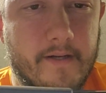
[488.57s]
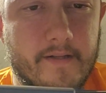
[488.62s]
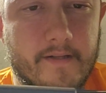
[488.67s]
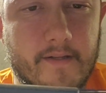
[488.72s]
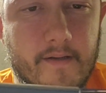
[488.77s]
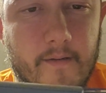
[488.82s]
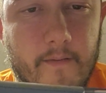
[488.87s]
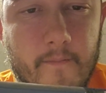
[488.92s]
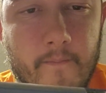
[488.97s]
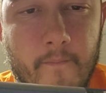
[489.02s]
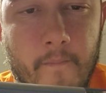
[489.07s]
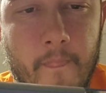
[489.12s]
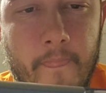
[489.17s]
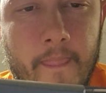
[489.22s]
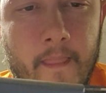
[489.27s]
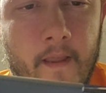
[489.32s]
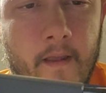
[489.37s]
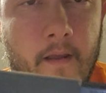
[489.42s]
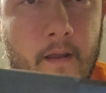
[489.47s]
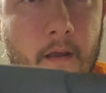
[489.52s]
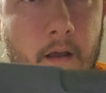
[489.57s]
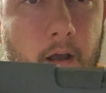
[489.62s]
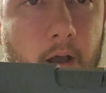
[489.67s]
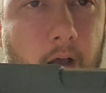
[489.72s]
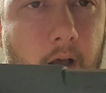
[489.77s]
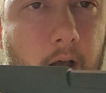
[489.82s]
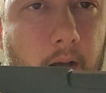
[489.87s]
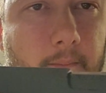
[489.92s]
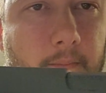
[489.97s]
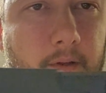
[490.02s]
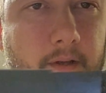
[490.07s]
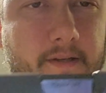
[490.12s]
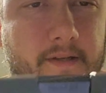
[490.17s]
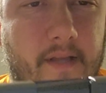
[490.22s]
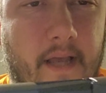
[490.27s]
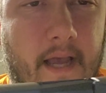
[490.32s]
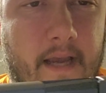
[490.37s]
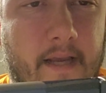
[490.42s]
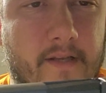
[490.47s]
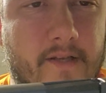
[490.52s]
so please
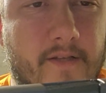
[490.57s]
like and